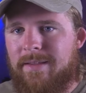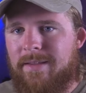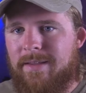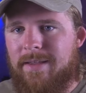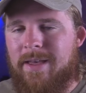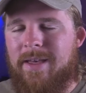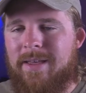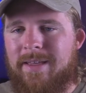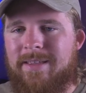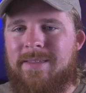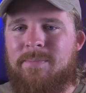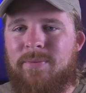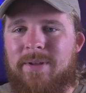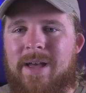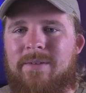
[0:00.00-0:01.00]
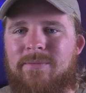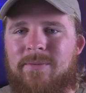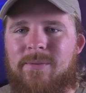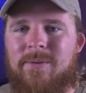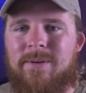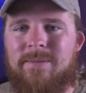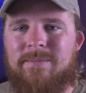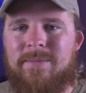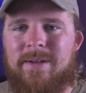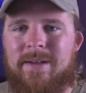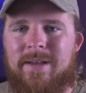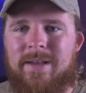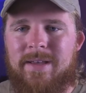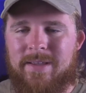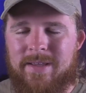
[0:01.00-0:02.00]
his platform,
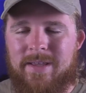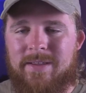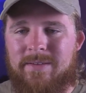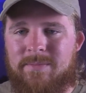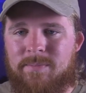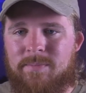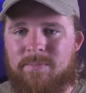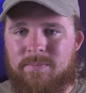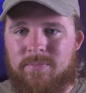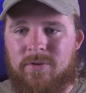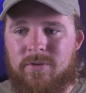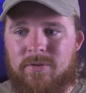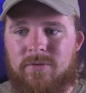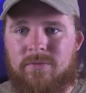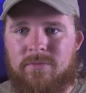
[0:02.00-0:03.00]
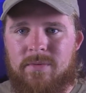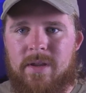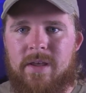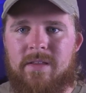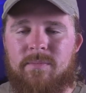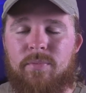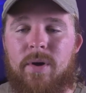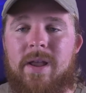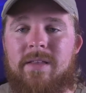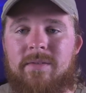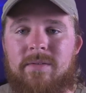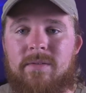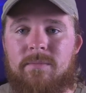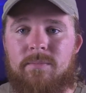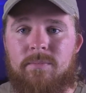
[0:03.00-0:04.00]
his
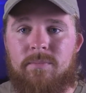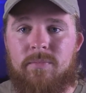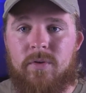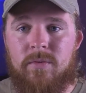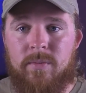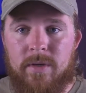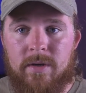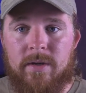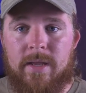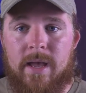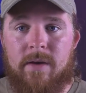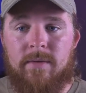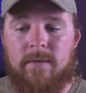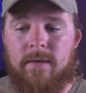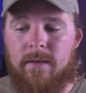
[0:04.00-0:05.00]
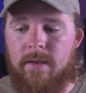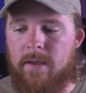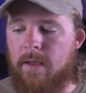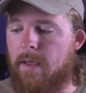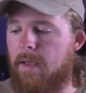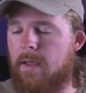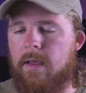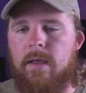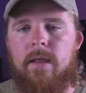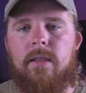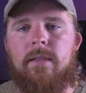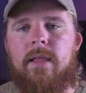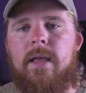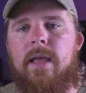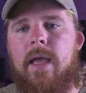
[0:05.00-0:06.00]
brand's Twitter account,
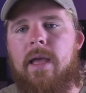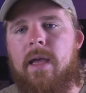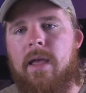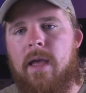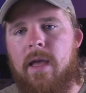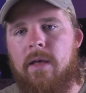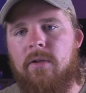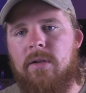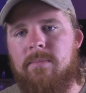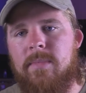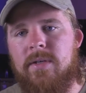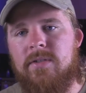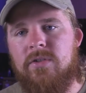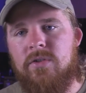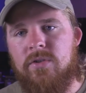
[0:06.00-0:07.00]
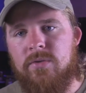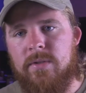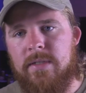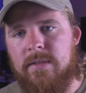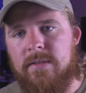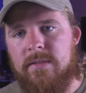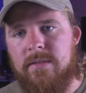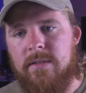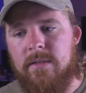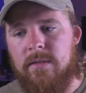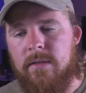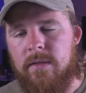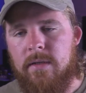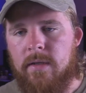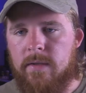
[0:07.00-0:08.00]
like Elon Musk treats
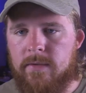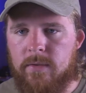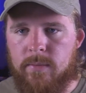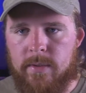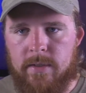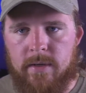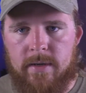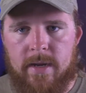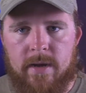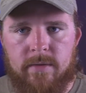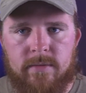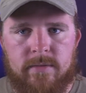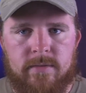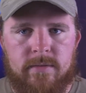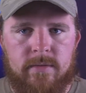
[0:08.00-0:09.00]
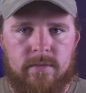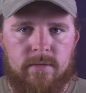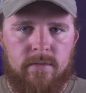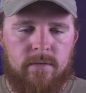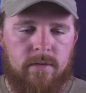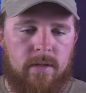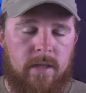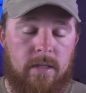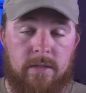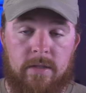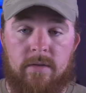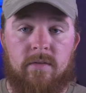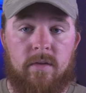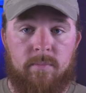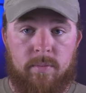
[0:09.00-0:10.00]
his Twitter accounts. At least
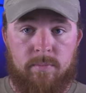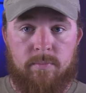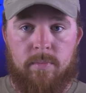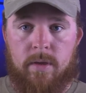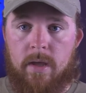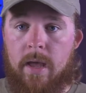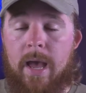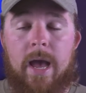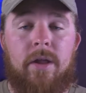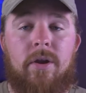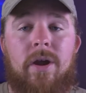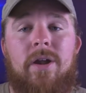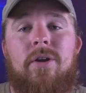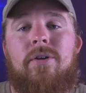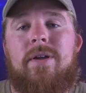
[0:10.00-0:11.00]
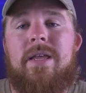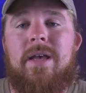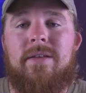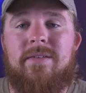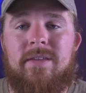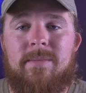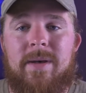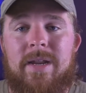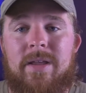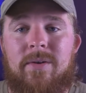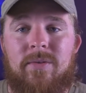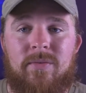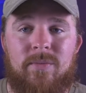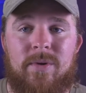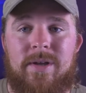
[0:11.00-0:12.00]
I know he has somebody
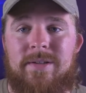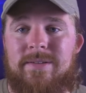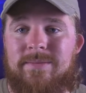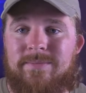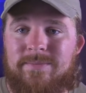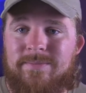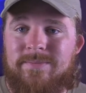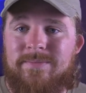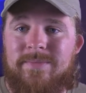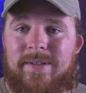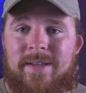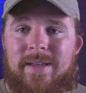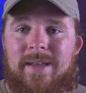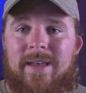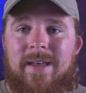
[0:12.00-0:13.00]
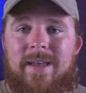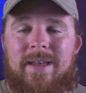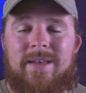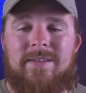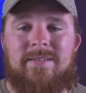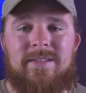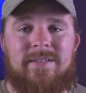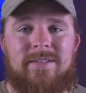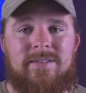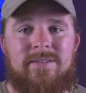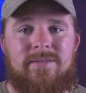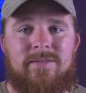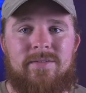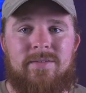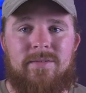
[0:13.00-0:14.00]
else run his
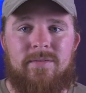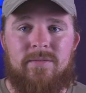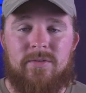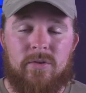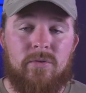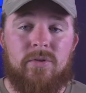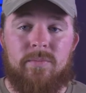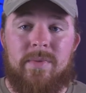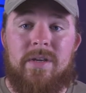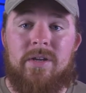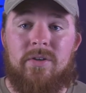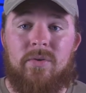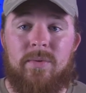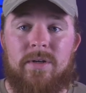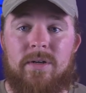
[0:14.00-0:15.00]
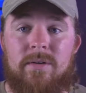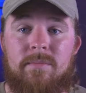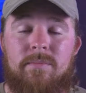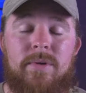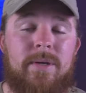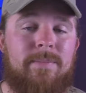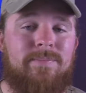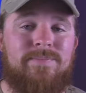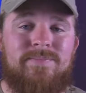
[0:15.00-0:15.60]
social media Twitter, but